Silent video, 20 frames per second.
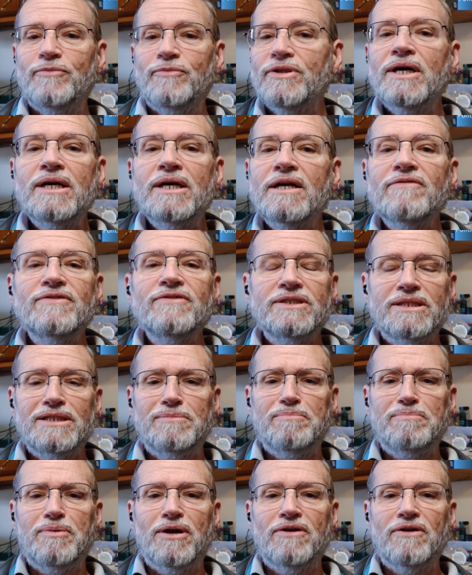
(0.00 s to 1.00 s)
None of
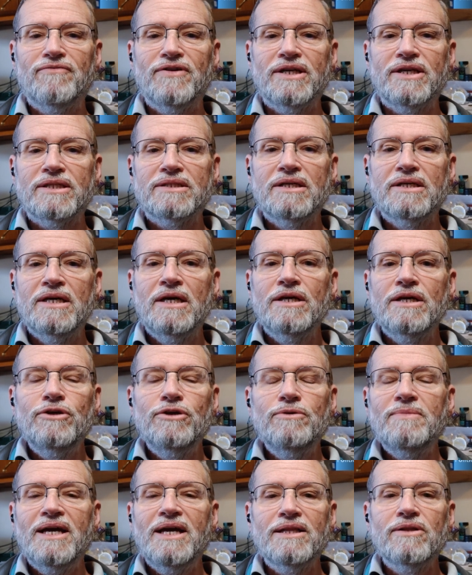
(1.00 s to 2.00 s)
us is perfect.
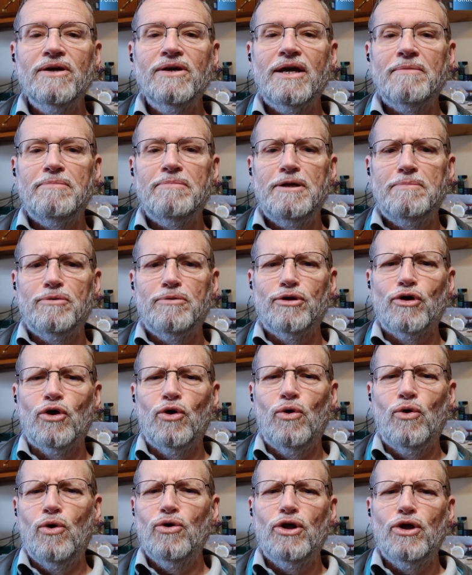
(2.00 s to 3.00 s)
You may look at people and
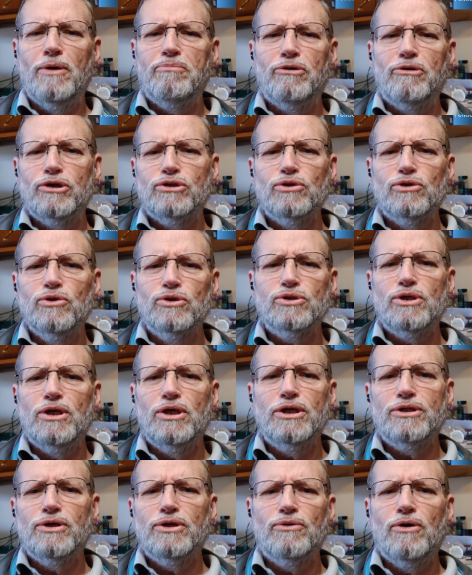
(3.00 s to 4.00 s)
go, oh, that person looks
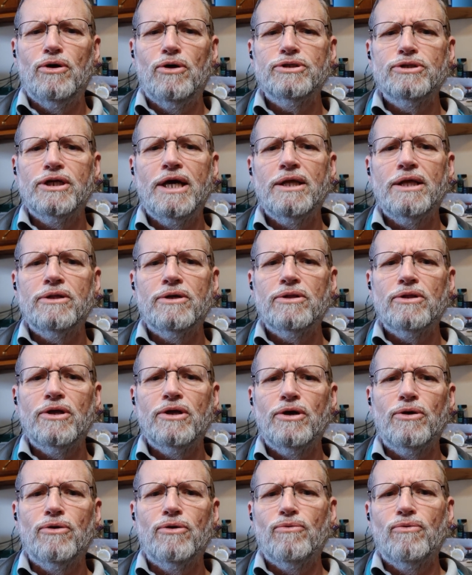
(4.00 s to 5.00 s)
like they're all together.
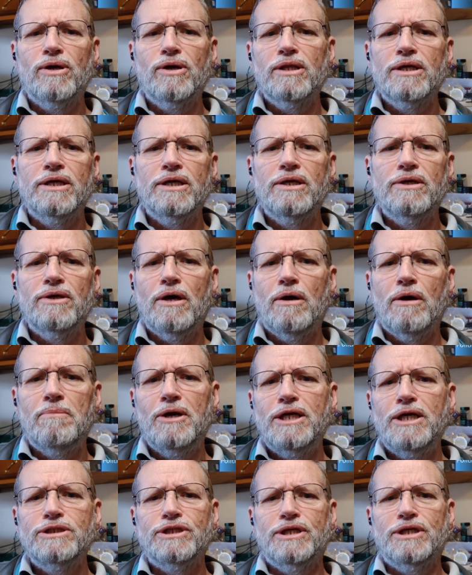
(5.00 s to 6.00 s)
They're really
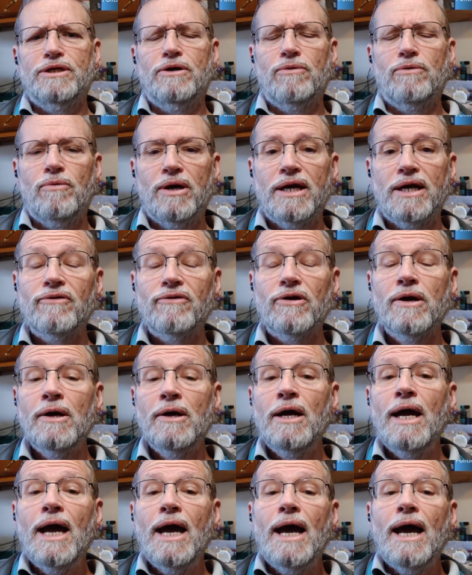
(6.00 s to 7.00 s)
amazing or whatever.
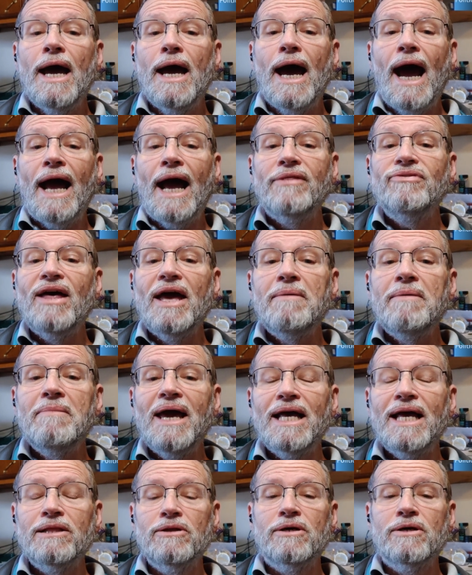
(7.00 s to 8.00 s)
And they
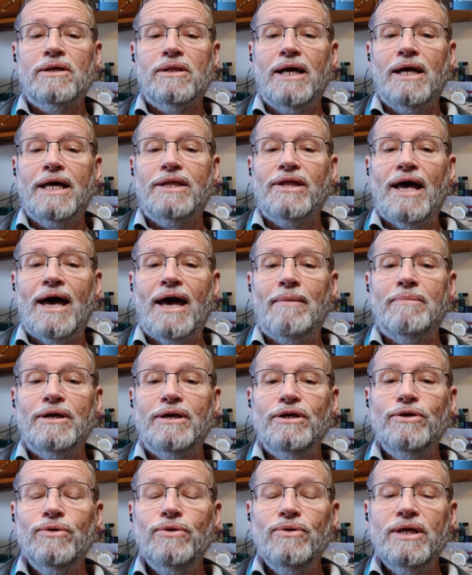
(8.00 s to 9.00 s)
may look like that,
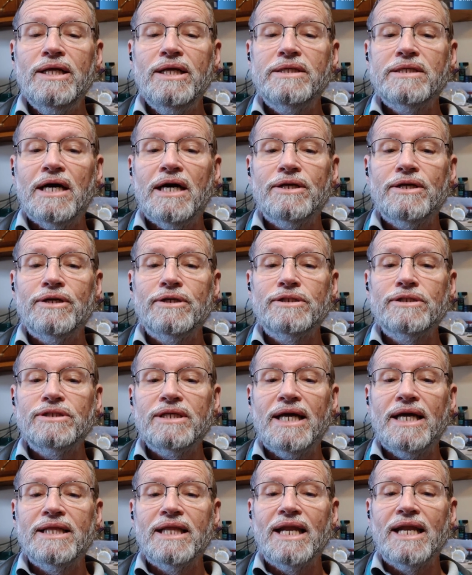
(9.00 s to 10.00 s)
but you need to
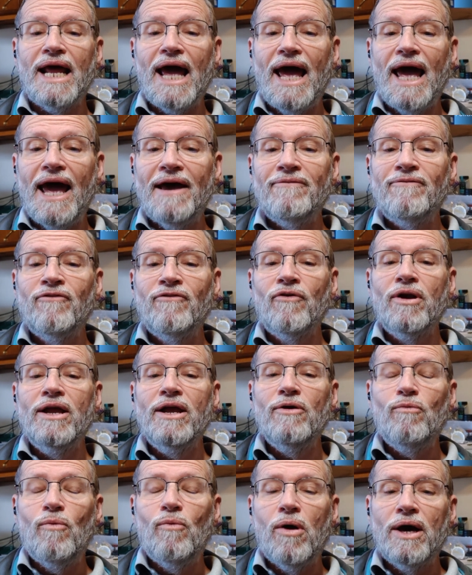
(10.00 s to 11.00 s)
understand that
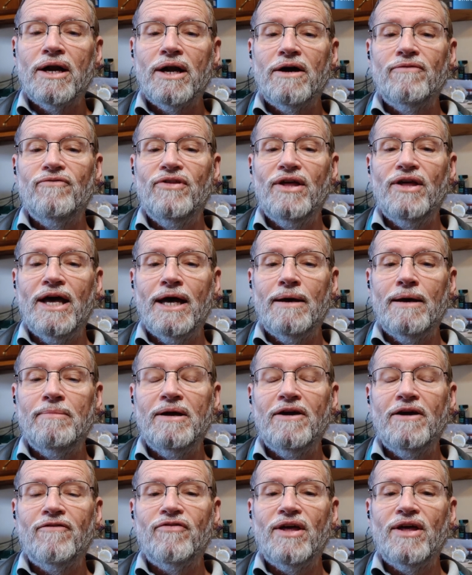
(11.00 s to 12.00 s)
every one of them,
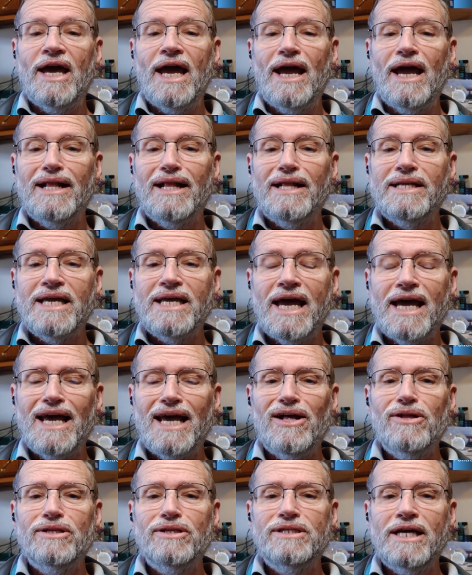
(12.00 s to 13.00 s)
if they
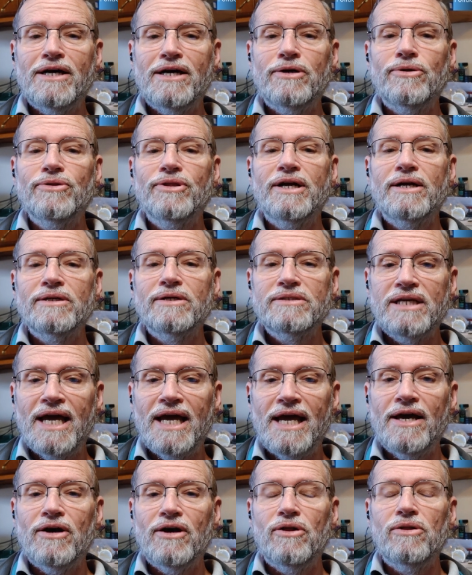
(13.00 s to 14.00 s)
tell their
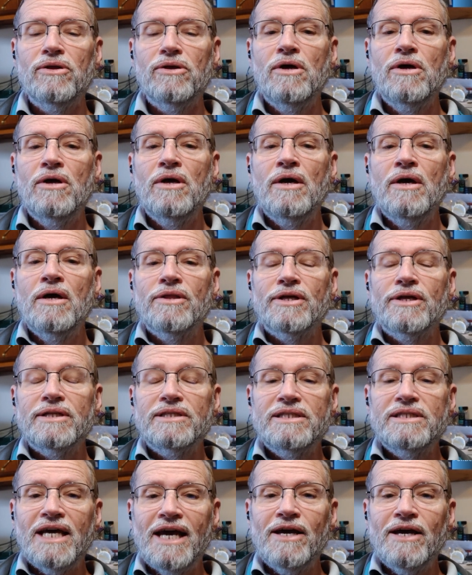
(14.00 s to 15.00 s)
tale, the
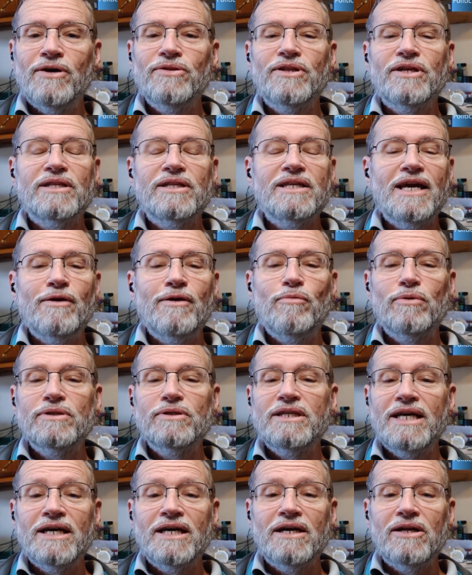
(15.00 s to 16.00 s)
tale that they
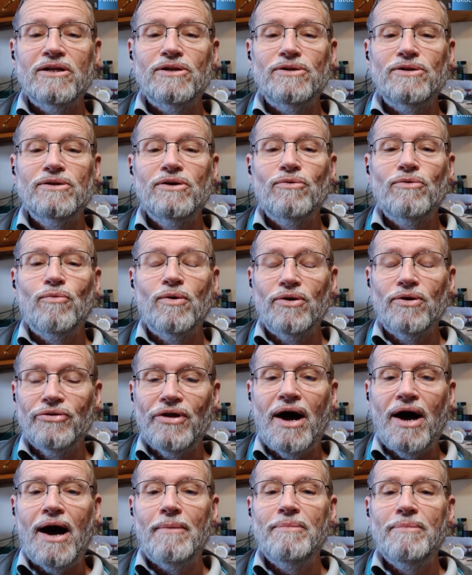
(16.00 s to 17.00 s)
will tell will
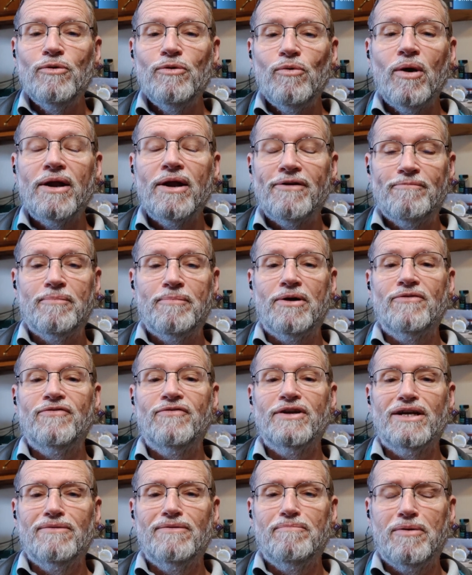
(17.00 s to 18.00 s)
not be one of
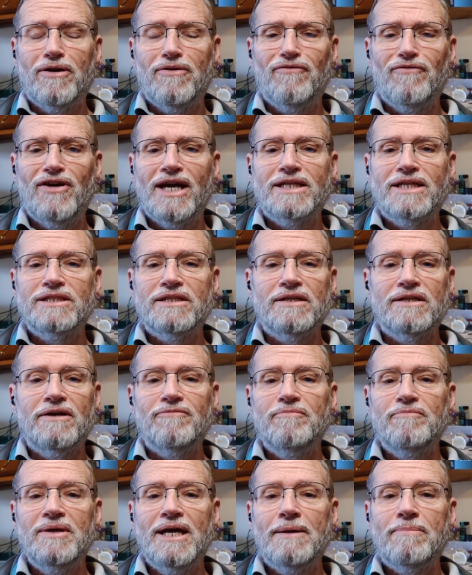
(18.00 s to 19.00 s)
perfection,
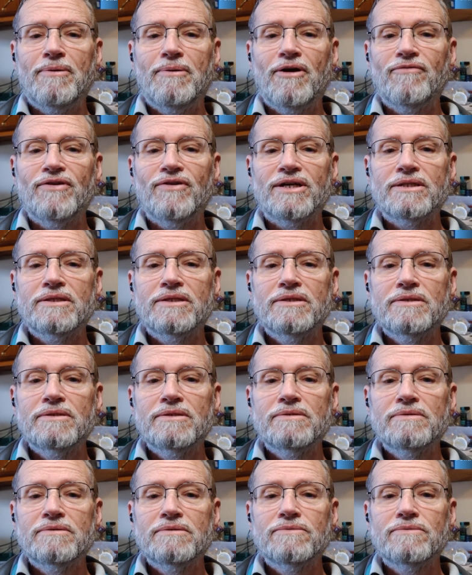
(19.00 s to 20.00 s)
of being perfect,
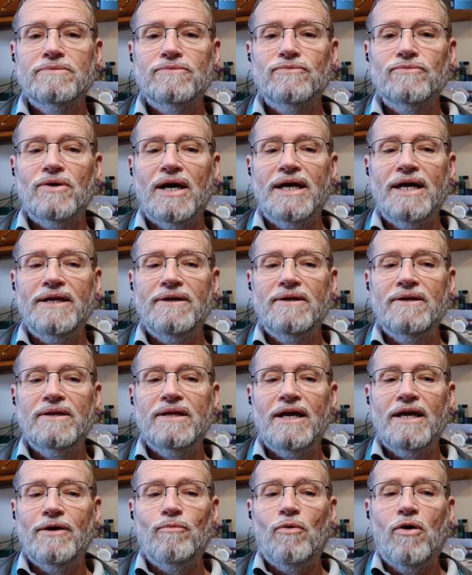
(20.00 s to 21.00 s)
right?
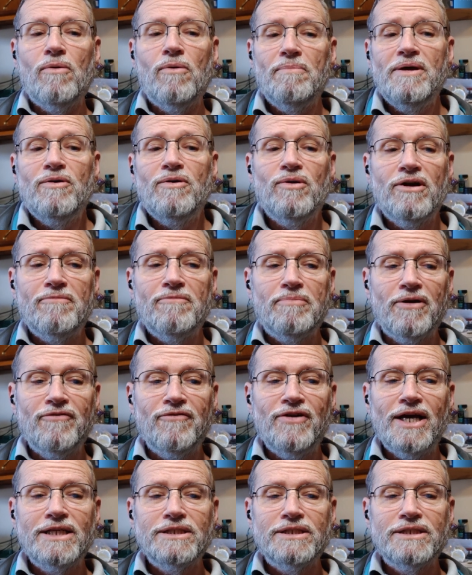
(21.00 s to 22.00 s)
It won't be one of
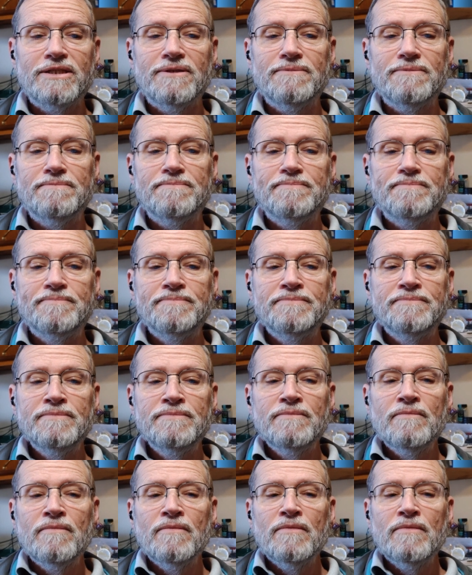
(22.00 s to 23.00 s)
perfection.
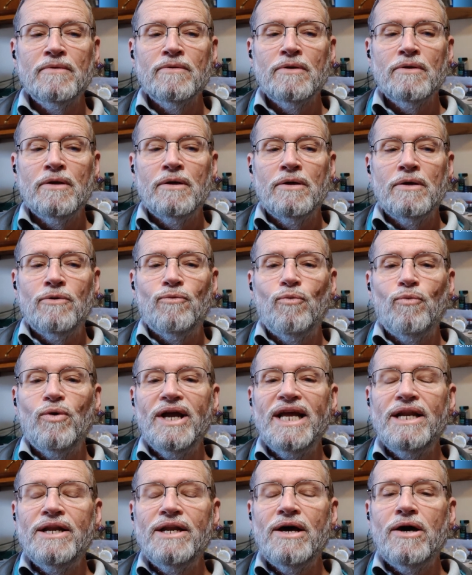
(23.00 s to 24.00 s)

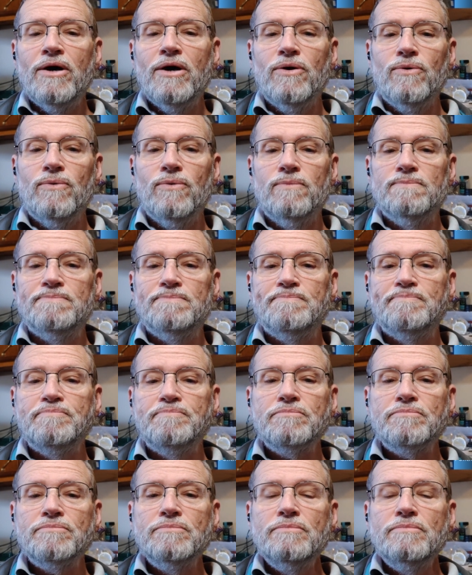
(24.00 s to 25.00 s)
We know
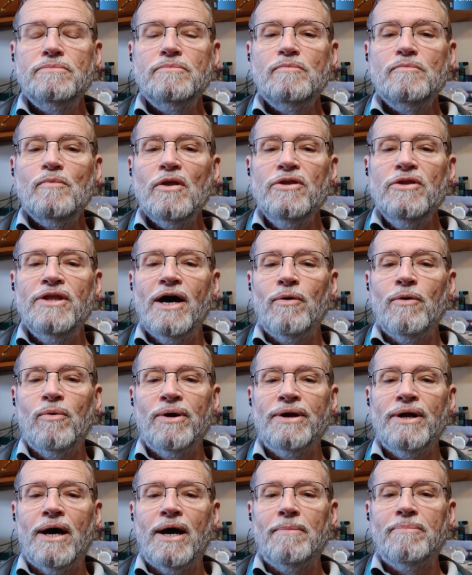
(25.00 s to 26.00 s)
that
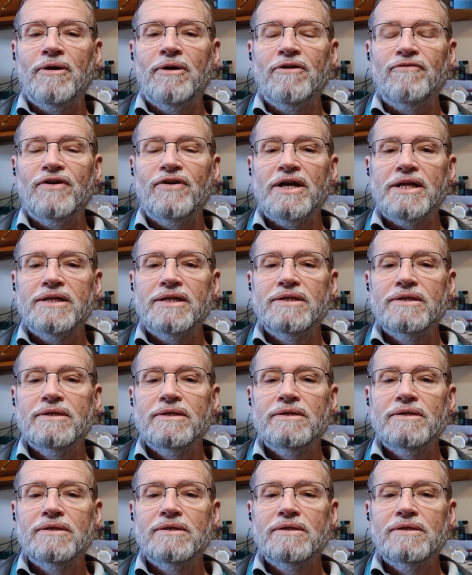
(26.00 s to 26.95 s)
we're not perfect.